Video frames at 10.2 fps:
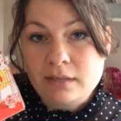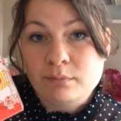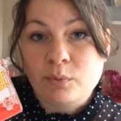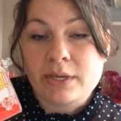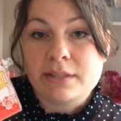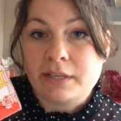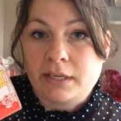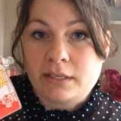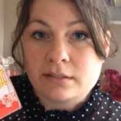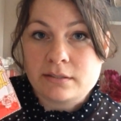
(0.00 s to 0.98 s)
and boy
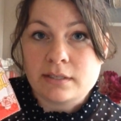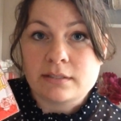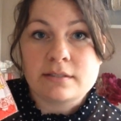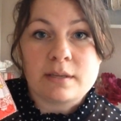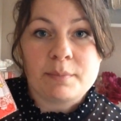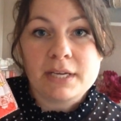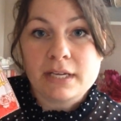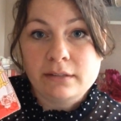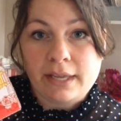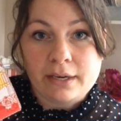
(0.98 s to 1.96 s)
things, and stepping
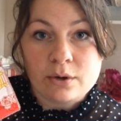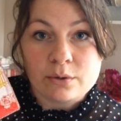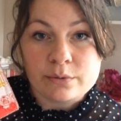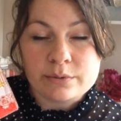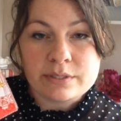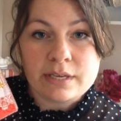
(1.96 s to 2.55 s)
on Legos,